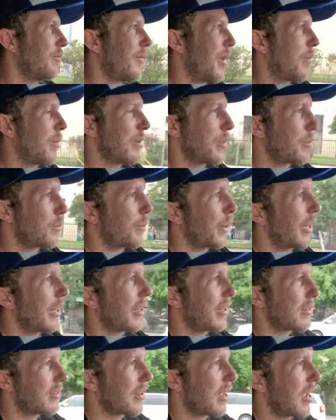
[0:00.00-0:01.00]
maybe
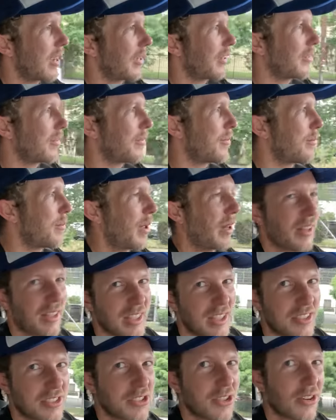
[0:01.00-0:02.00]
spit is like Middle
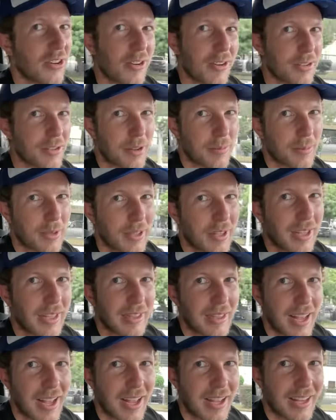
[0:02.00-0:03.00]
Eastern or something
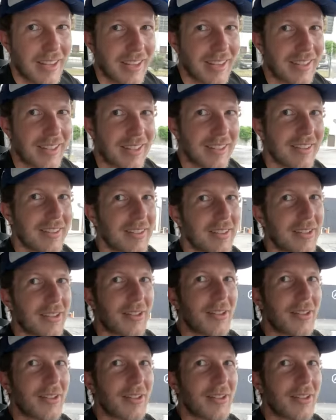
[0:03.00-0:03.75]
like that. Oh, because they use the